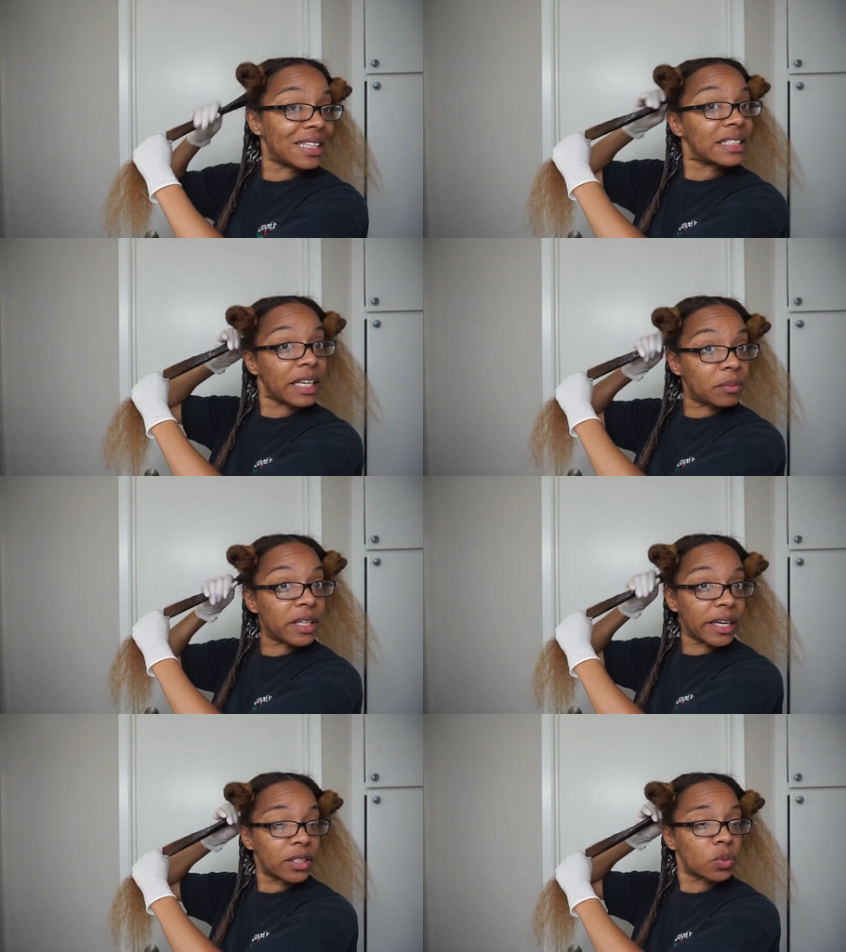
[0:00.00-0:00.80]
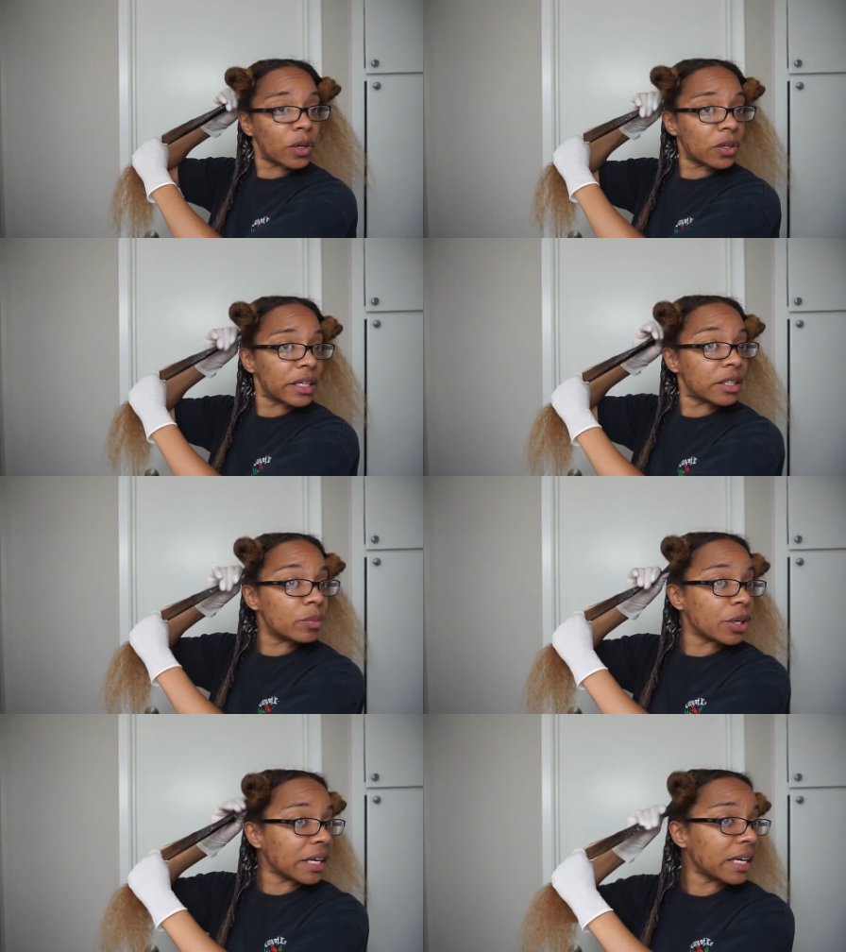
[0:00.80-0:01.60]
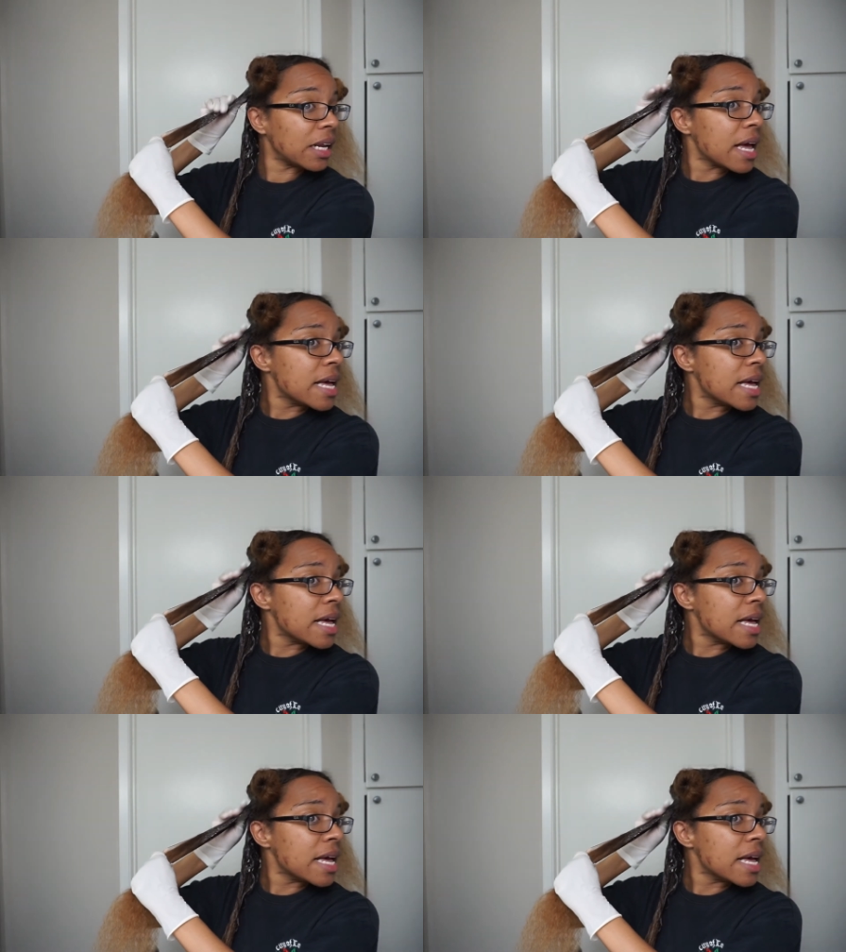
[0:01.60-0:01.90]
the same day as well in the morning.